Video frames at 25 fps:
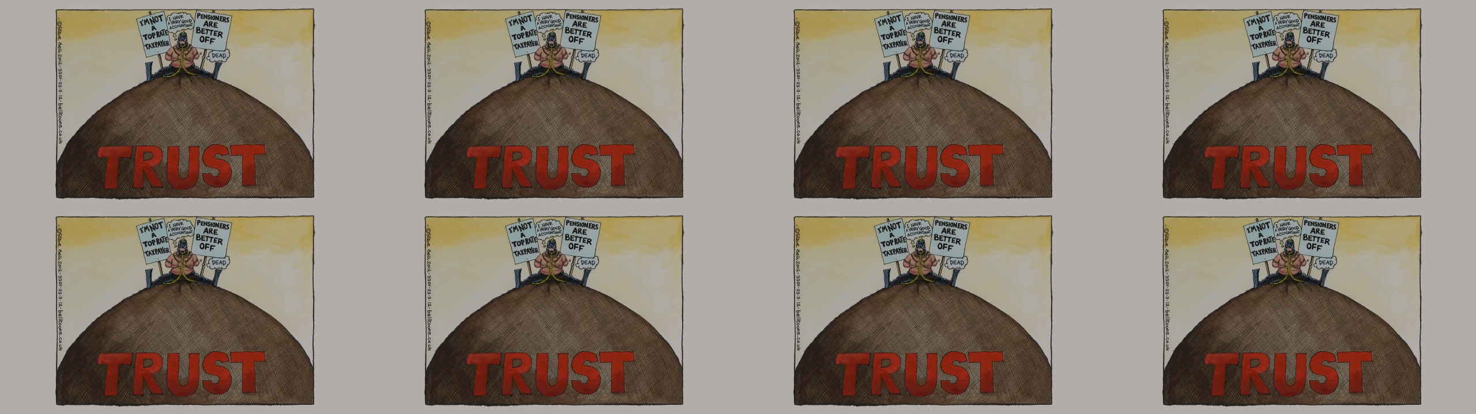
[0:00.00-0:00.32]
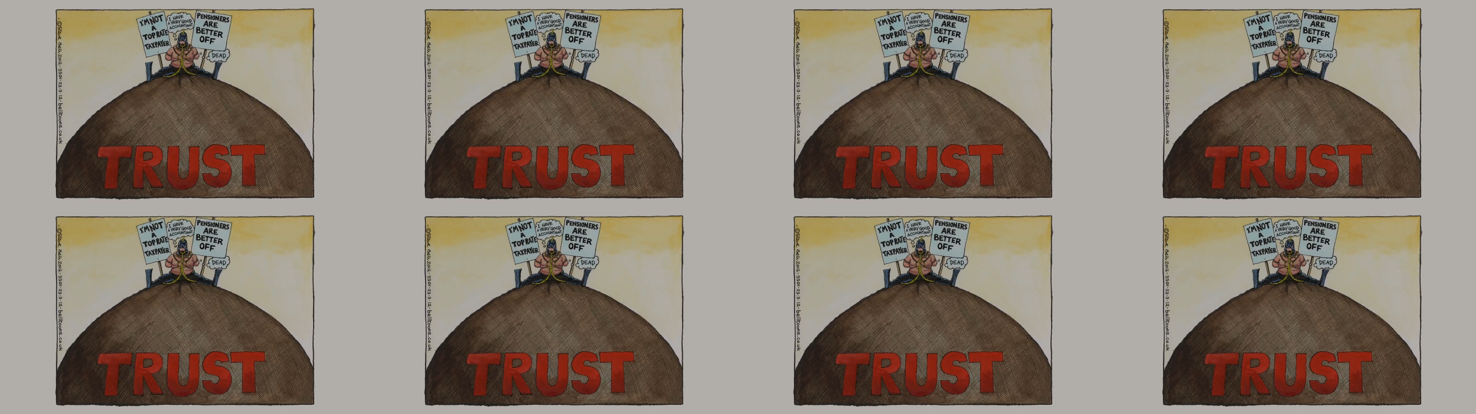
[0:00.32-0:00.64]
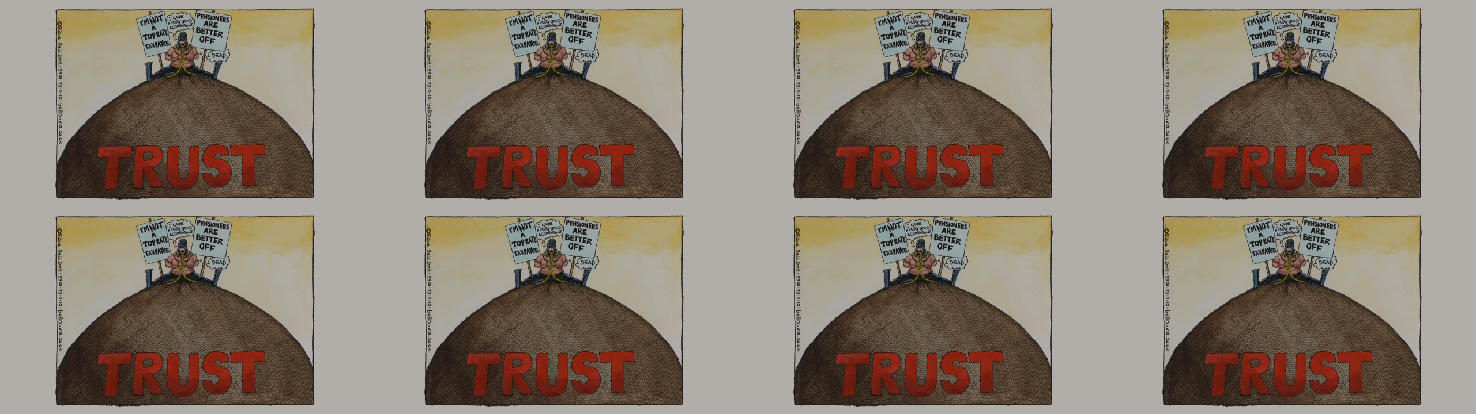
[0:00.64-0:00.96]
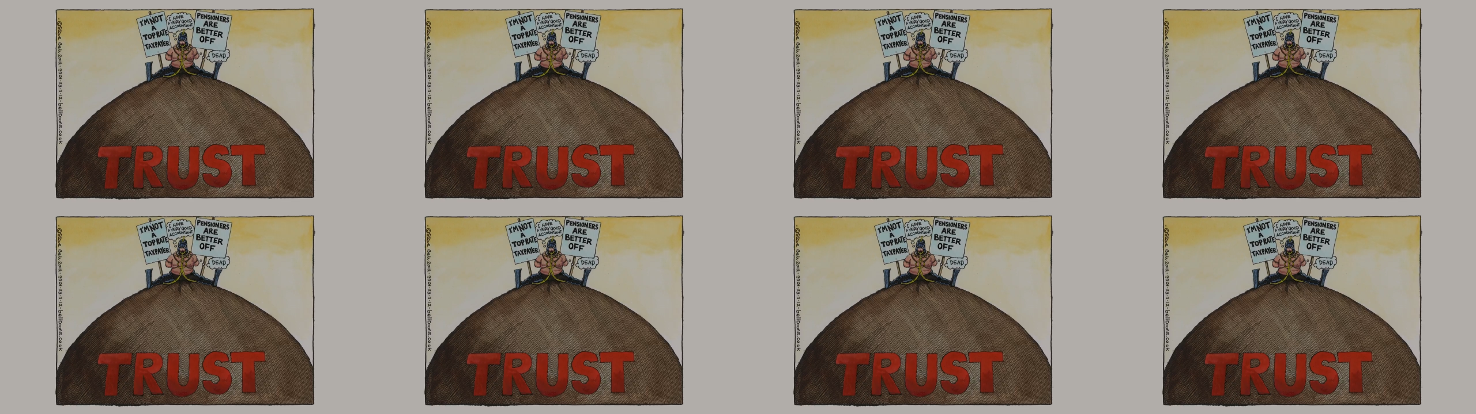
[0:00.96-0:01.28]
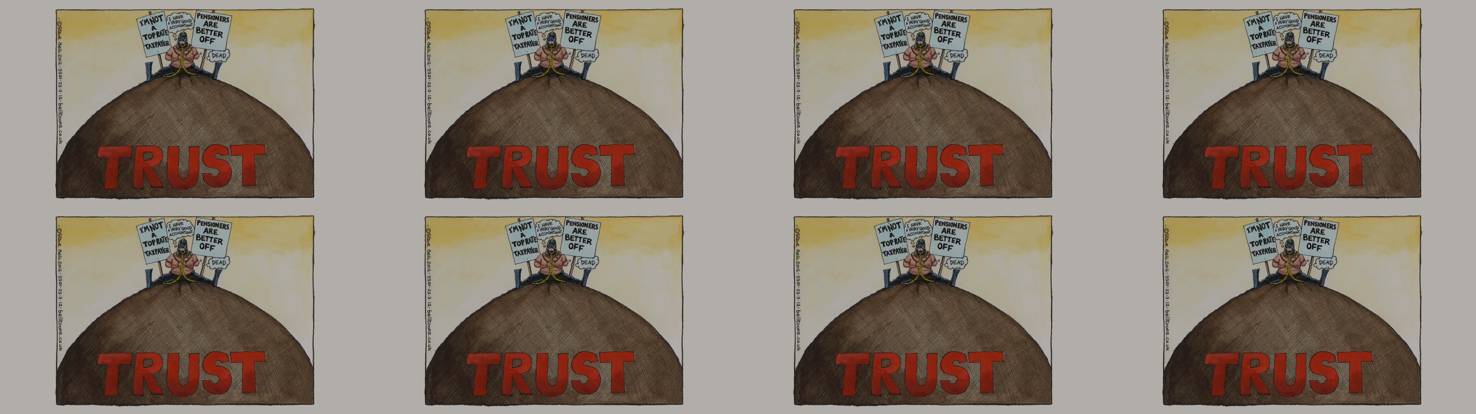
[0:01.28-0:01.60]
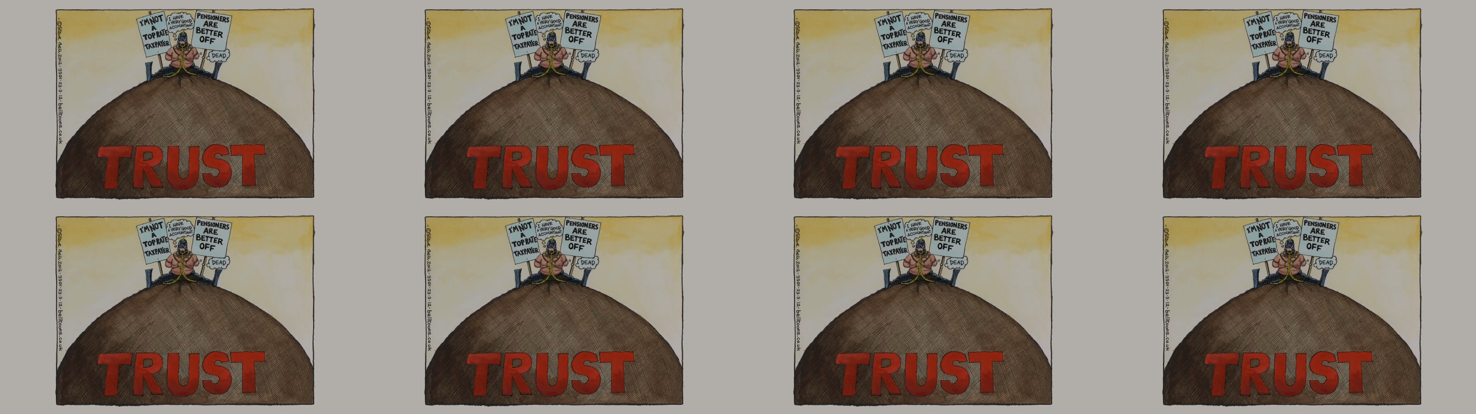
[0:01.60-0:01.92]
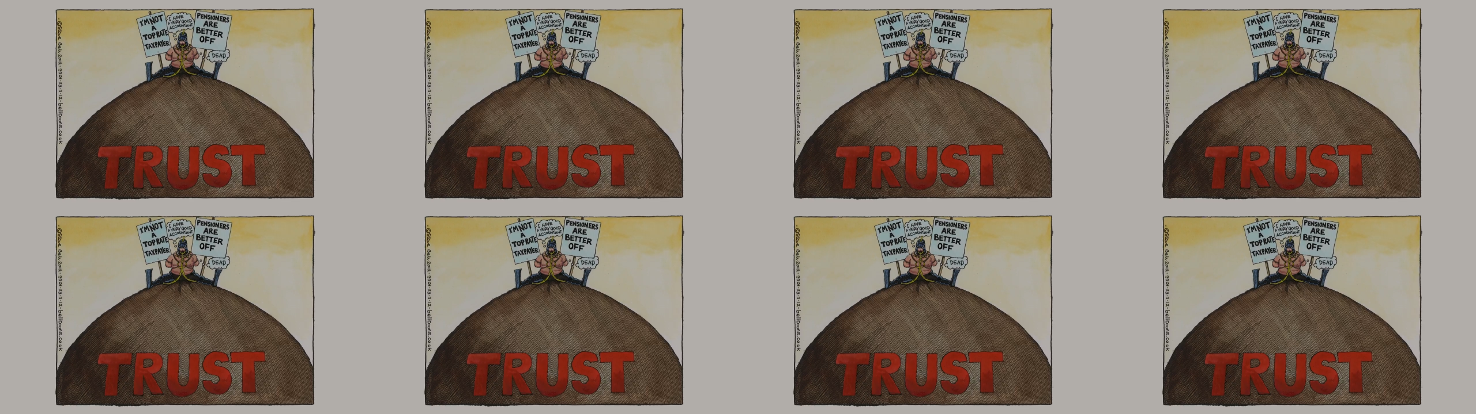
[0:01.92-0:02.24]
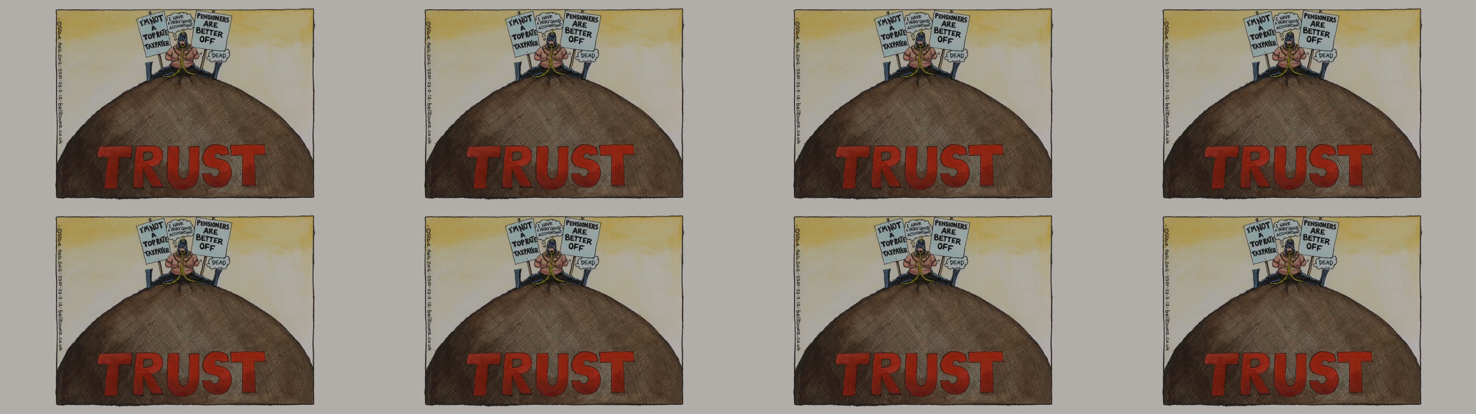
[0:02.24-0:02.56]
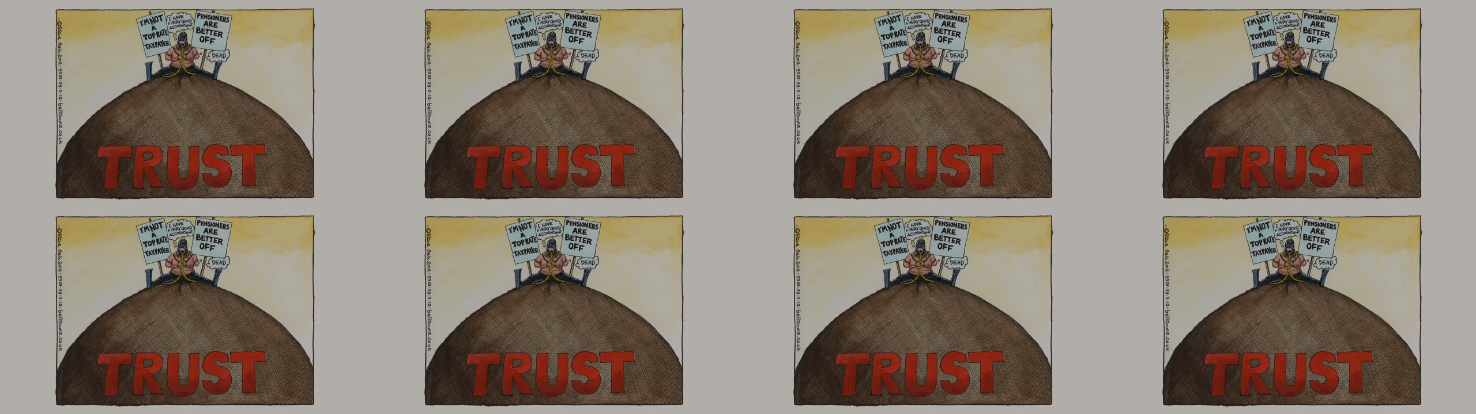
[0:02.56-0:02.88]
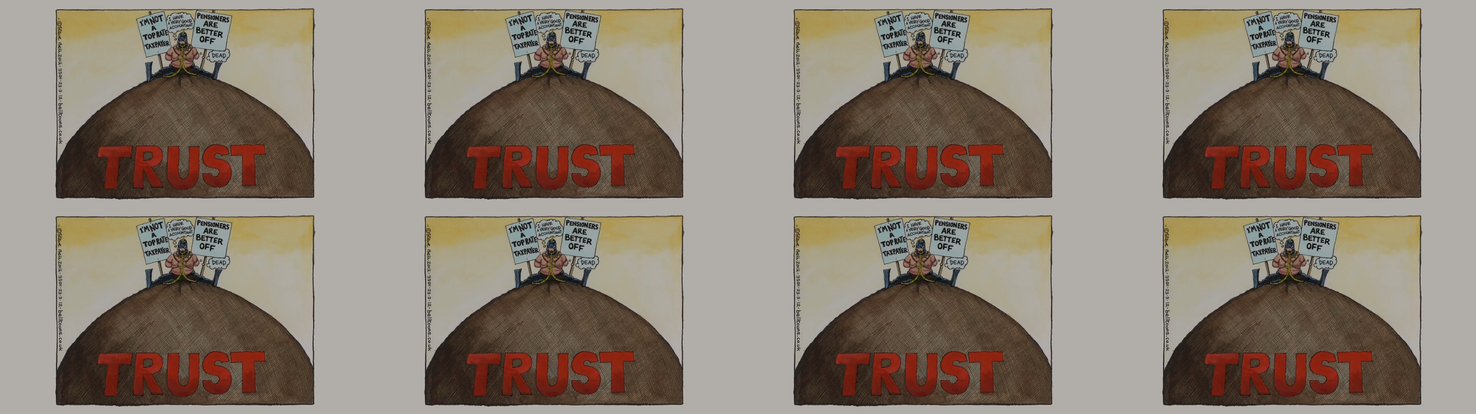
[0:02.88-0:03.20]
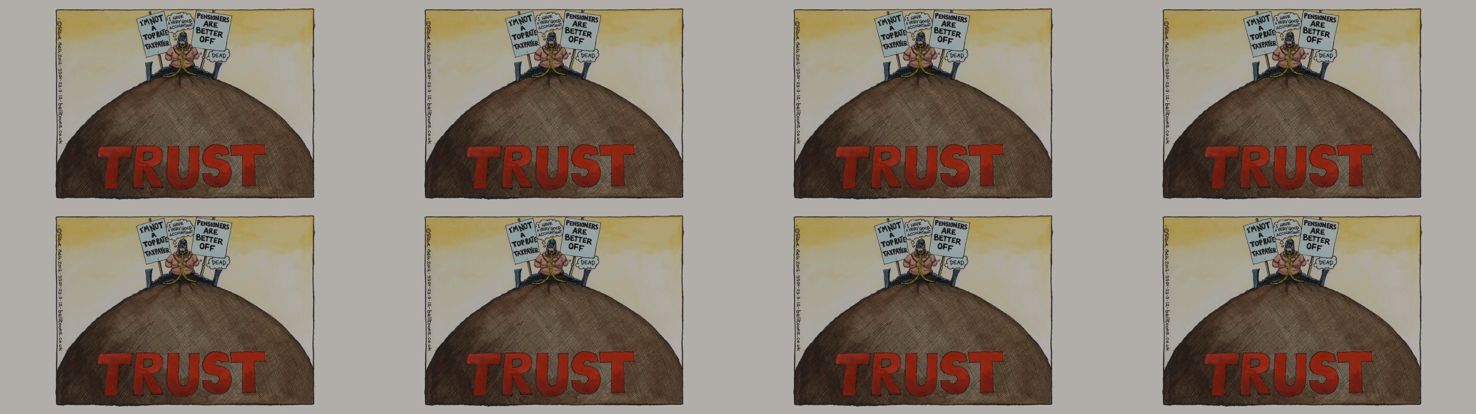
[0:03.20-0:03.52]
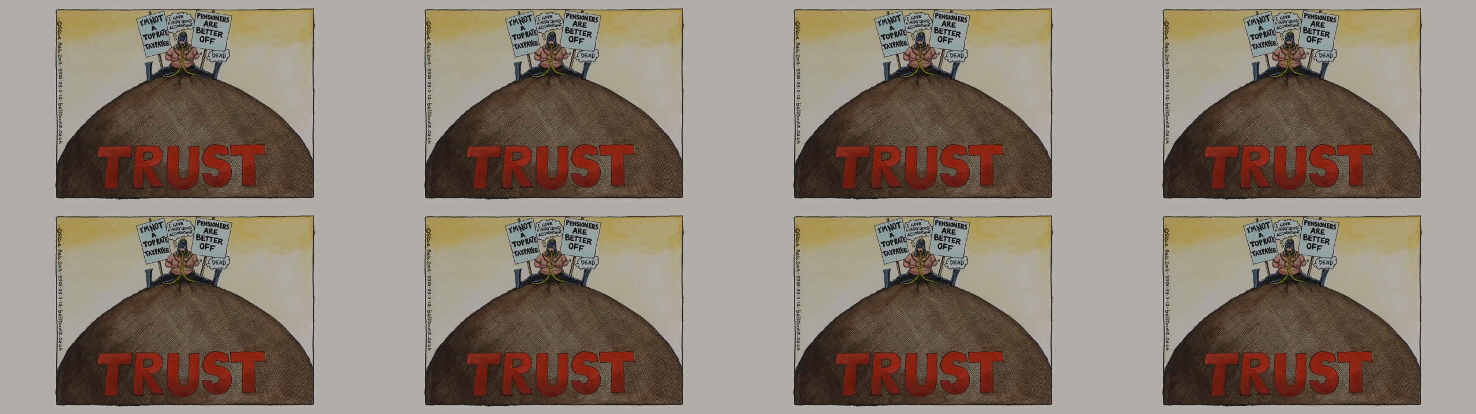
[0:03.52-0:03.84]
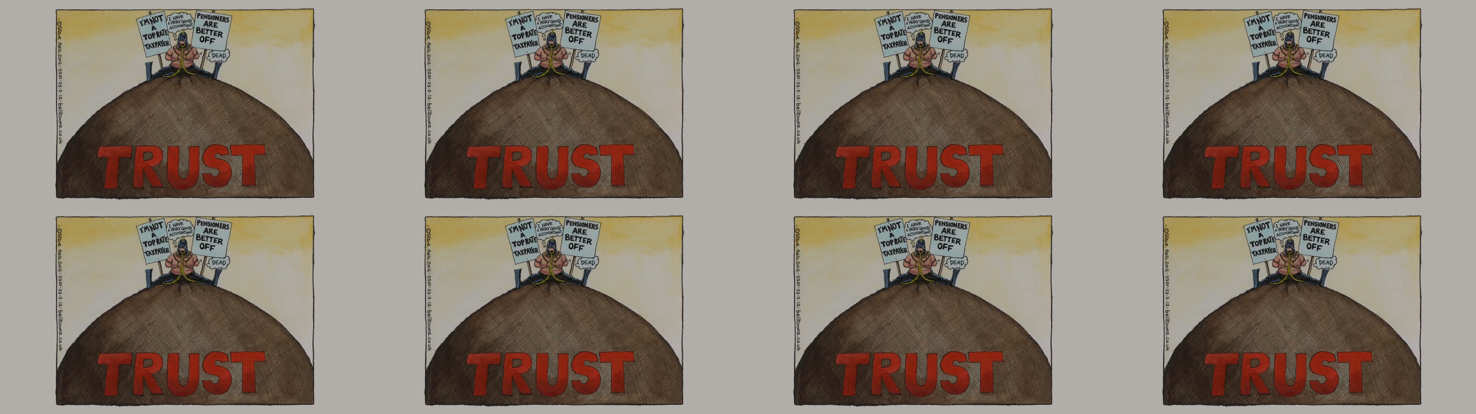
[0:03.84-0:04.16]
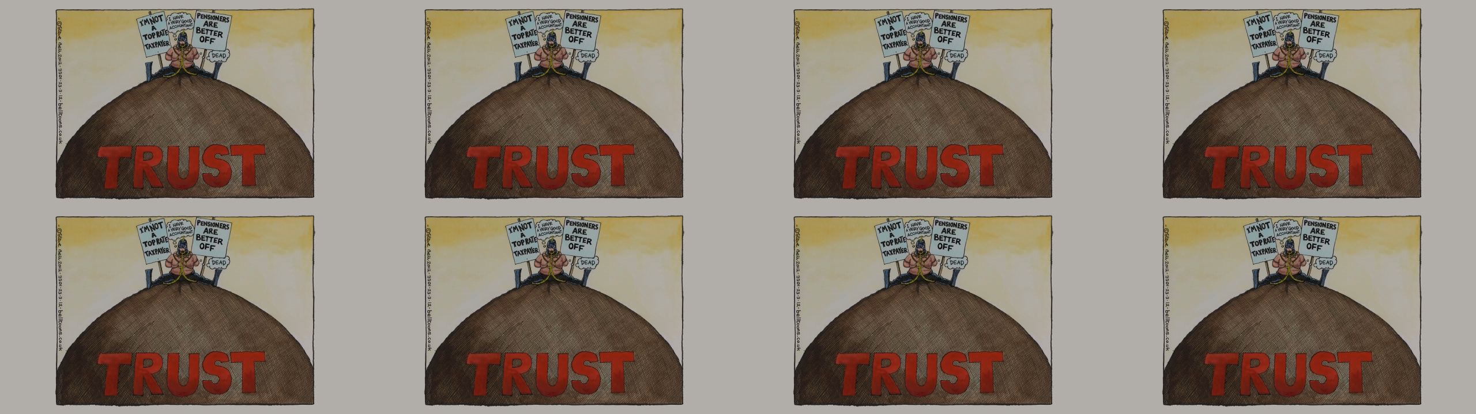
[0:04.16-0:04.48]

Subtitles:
Nobody's mouth can be seen.